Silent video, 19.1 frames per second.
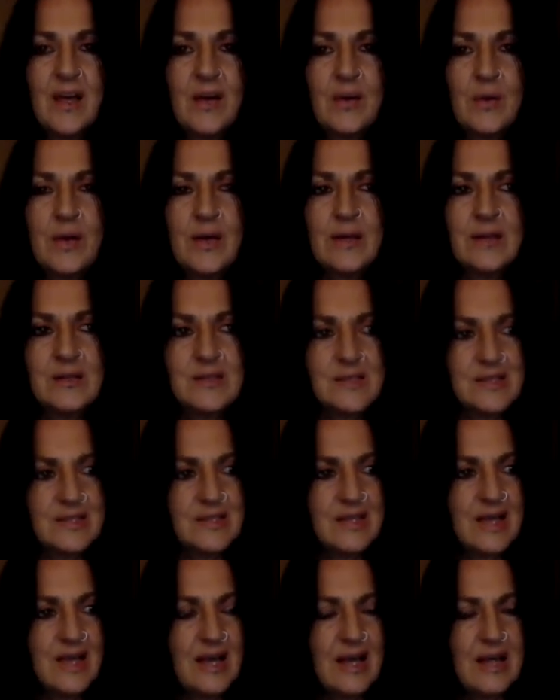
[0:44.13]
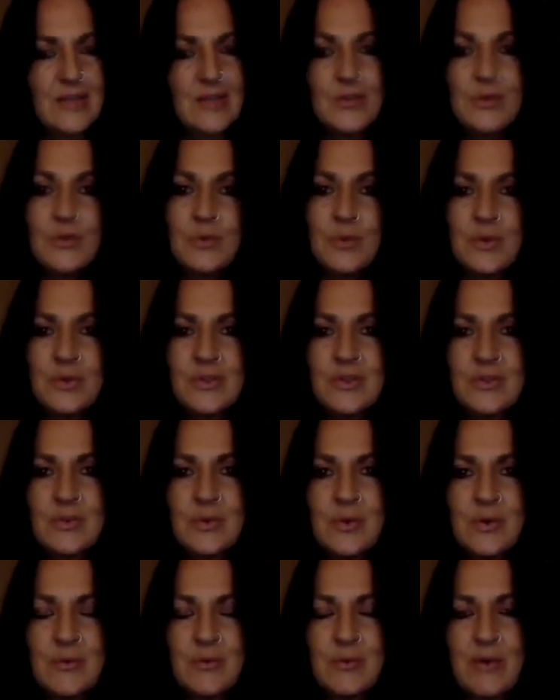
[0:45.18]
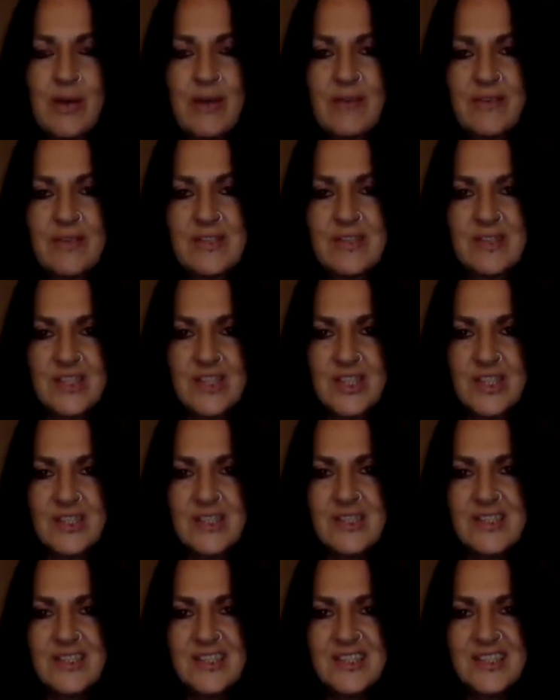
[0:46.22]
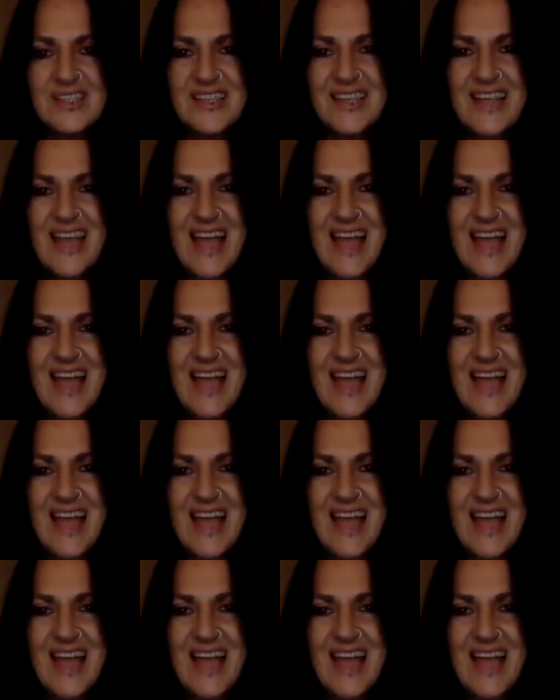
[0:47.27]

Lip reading: What else? I do one-to-one private sessions,